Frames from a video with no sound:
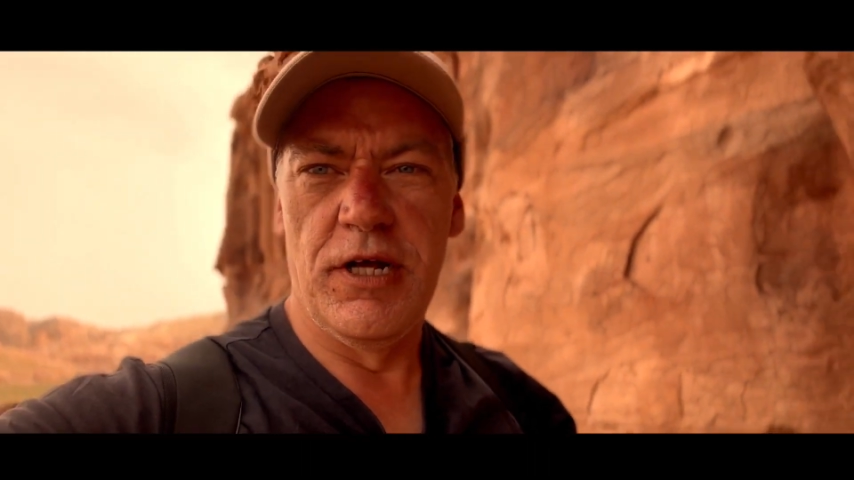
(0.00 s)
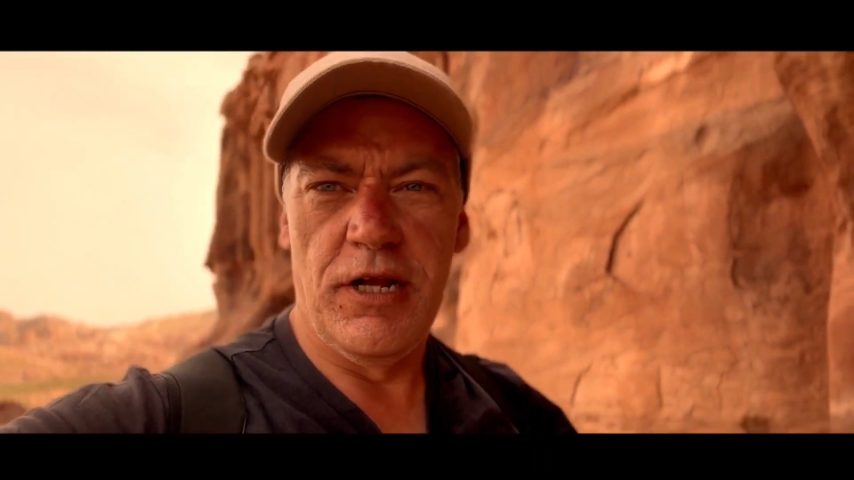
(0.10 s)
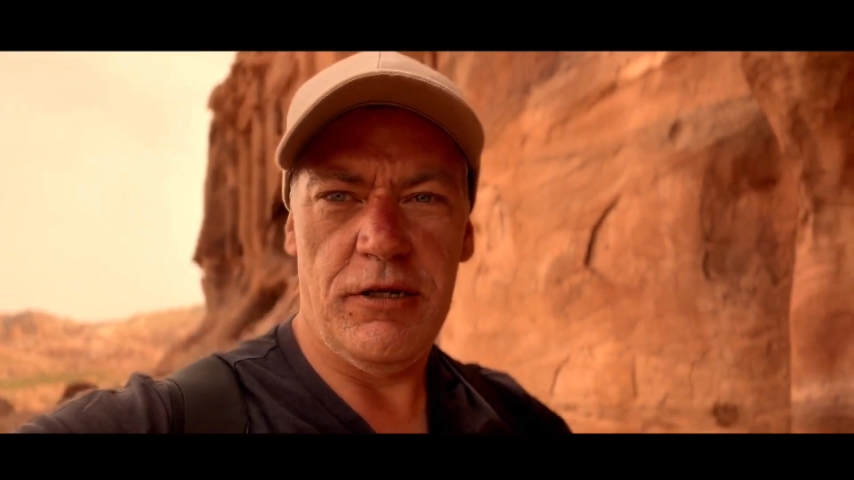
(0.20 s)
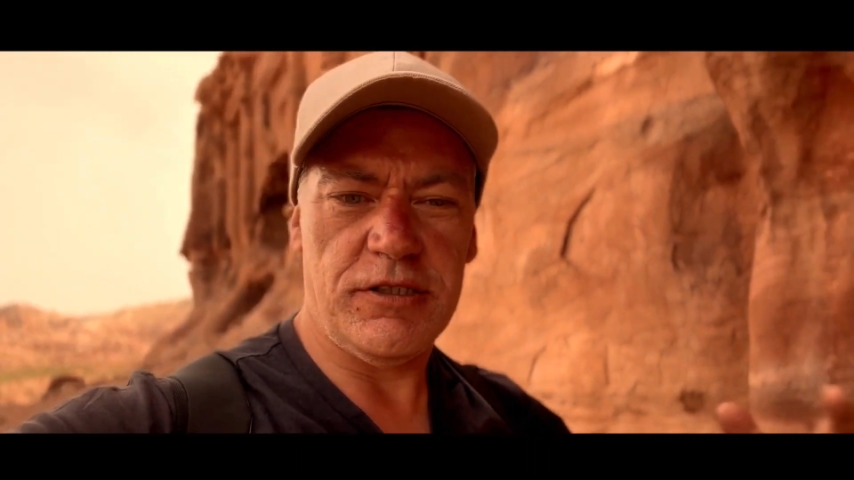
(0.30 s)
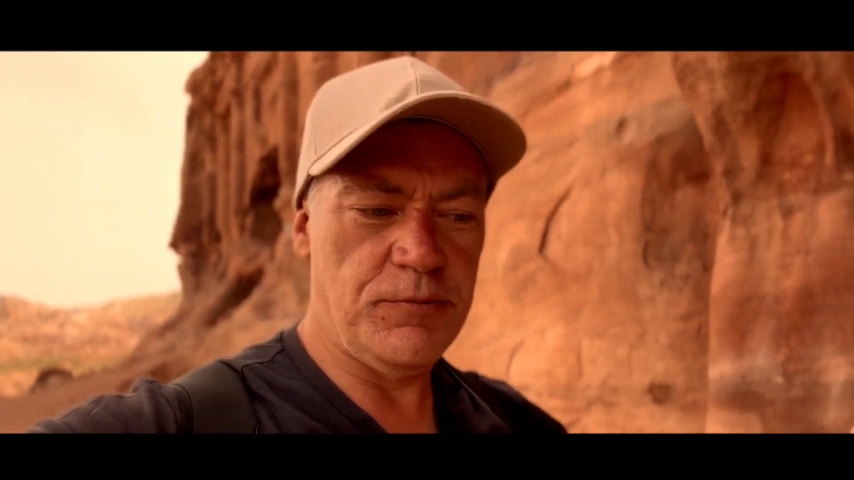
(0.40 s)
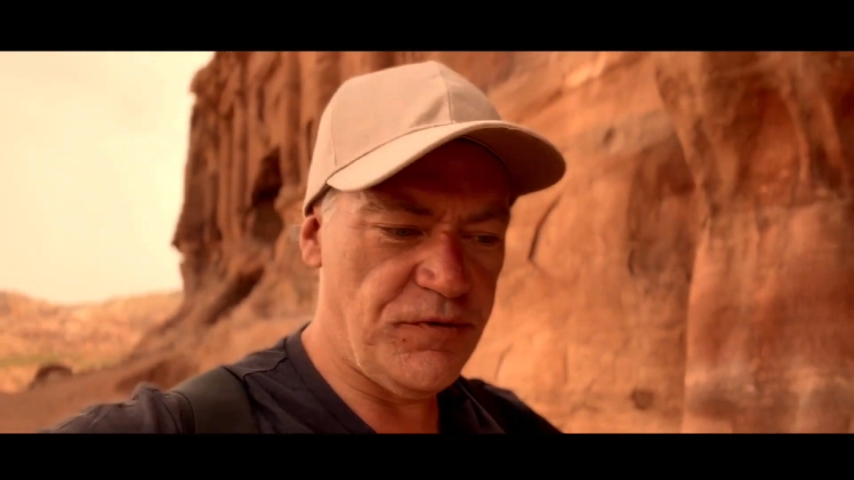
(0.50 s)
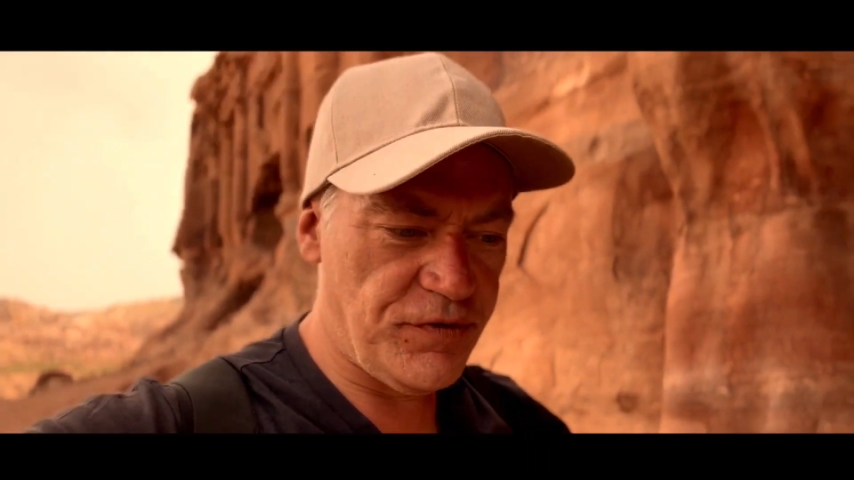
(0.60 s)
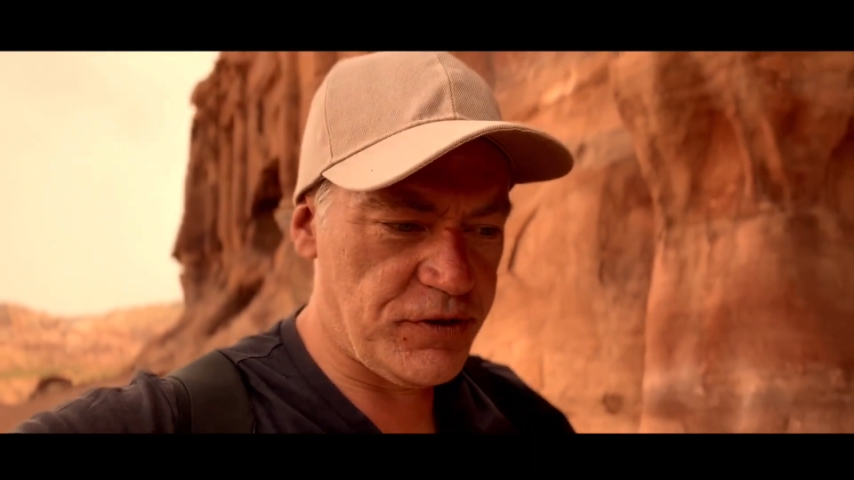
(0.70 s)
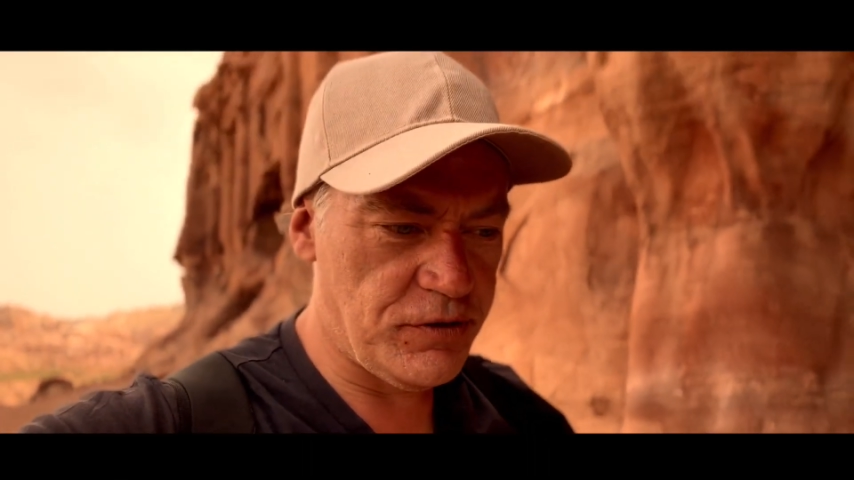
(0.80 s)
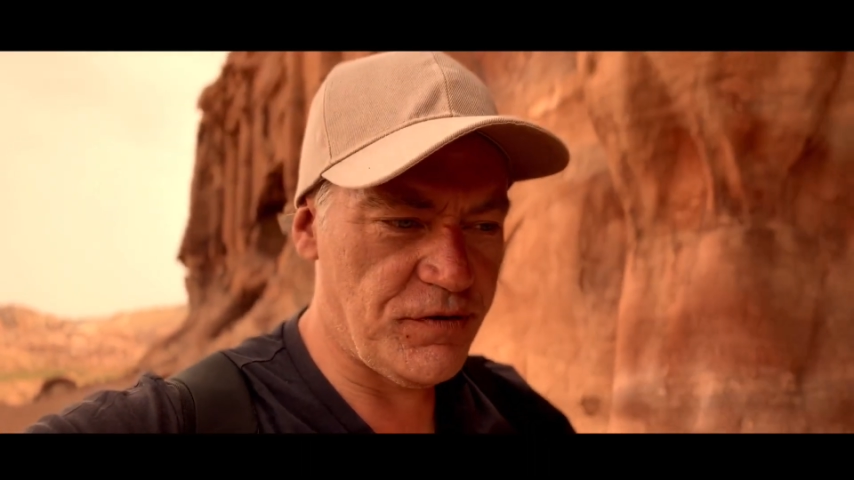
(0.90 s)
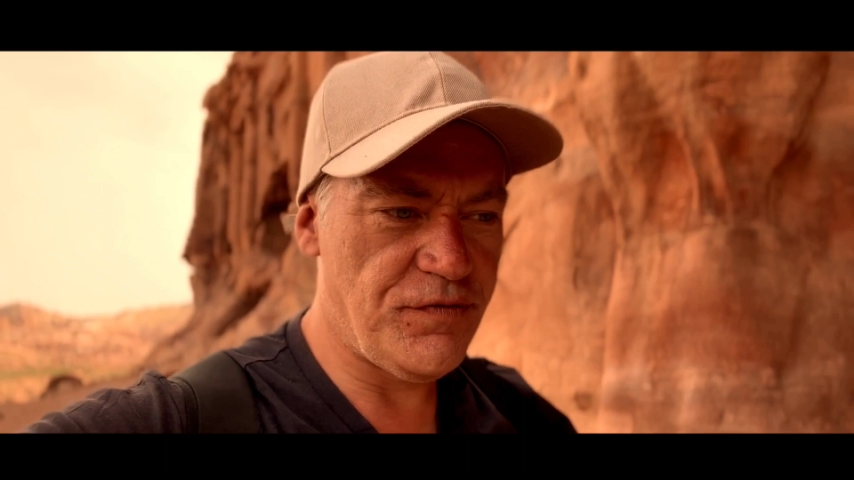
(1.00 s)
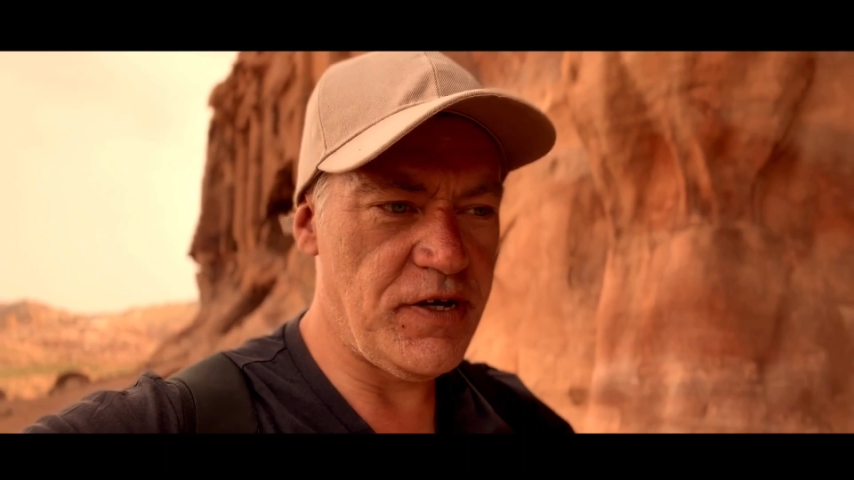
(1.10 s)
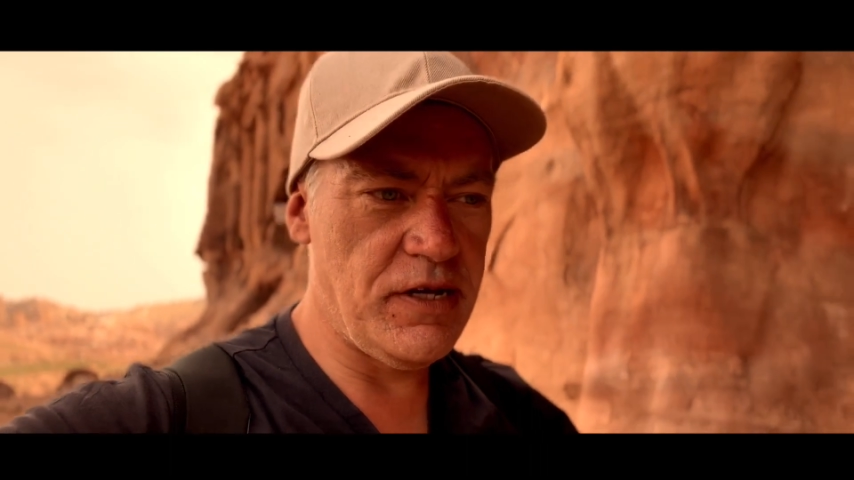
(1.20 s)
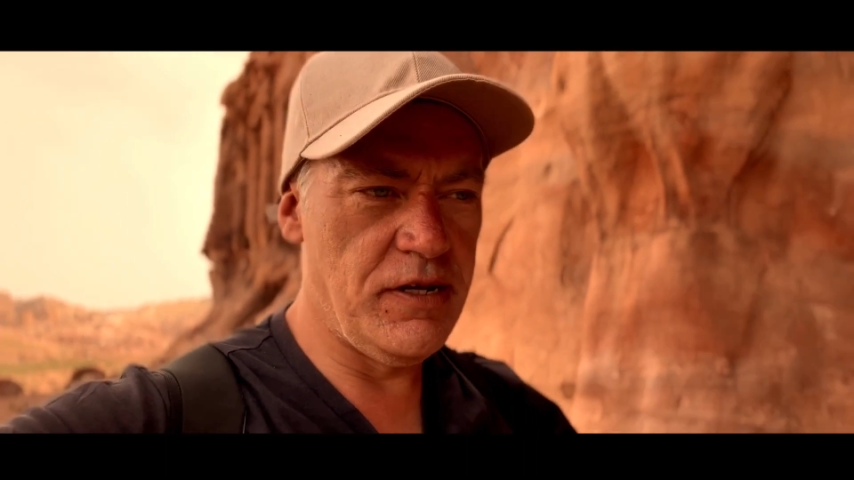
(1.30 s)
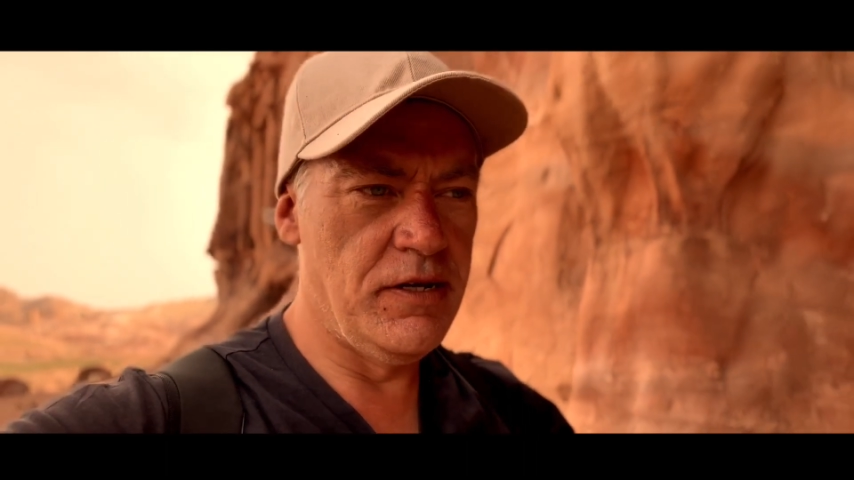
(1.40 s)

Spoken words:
lots more photography,